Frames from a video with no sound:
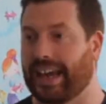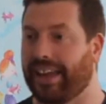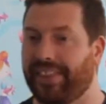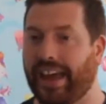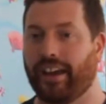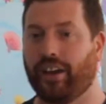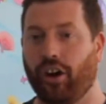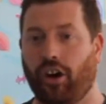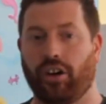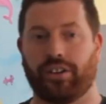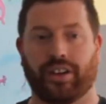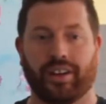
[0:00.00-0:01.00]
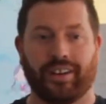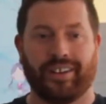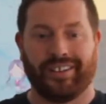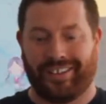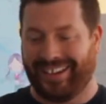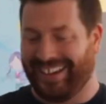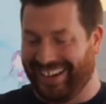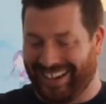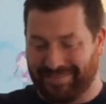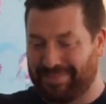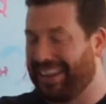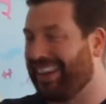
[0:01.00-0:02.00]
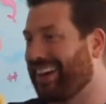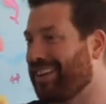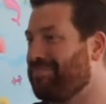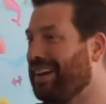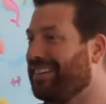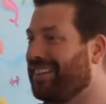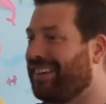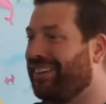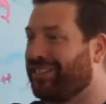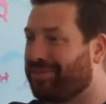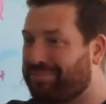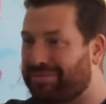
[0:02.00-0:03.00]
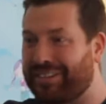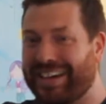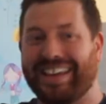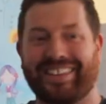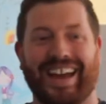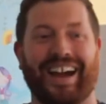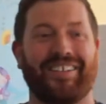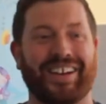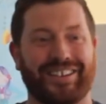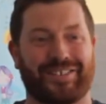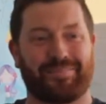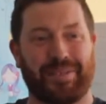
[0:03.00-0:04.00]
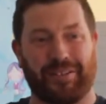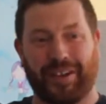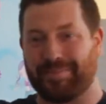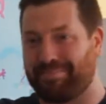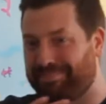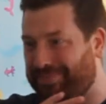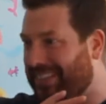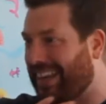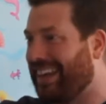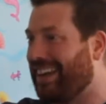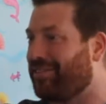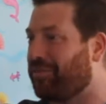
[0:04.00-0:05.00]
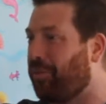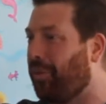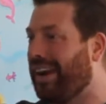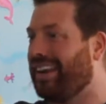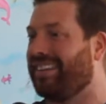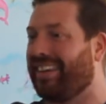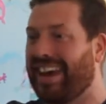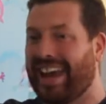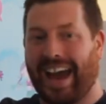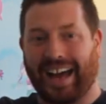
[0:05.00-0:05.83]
And there God, a bit like at Pentecost, breathed out his spirit, sent his wind,